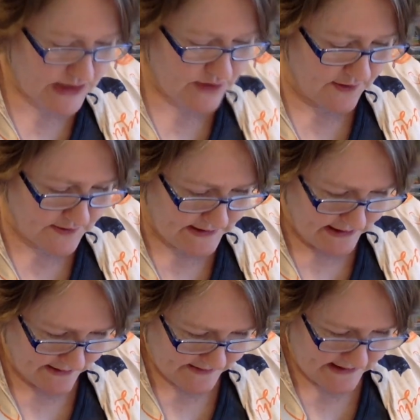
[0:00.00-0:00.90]
So there's
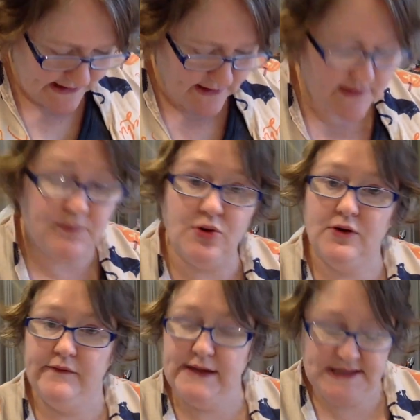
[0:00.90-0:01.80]
DMC, the
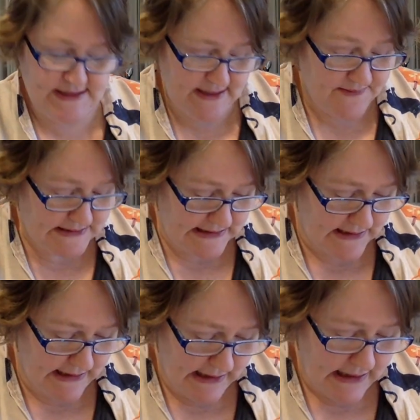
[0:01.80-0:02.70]
bulk of it is
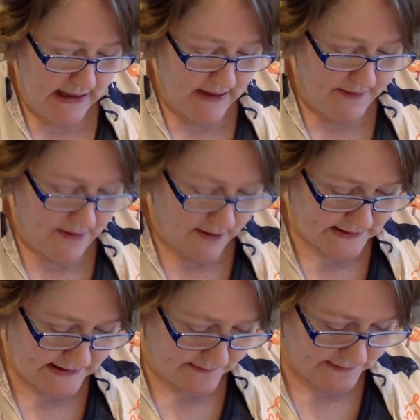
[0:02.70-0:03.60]
DMC. There are
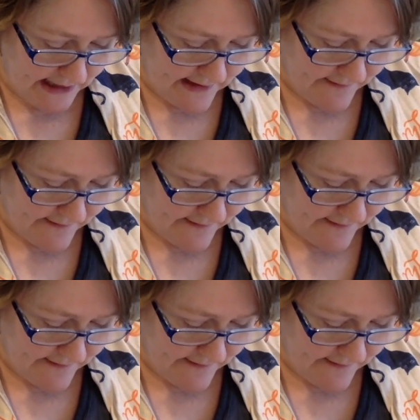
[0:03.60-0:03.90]
some light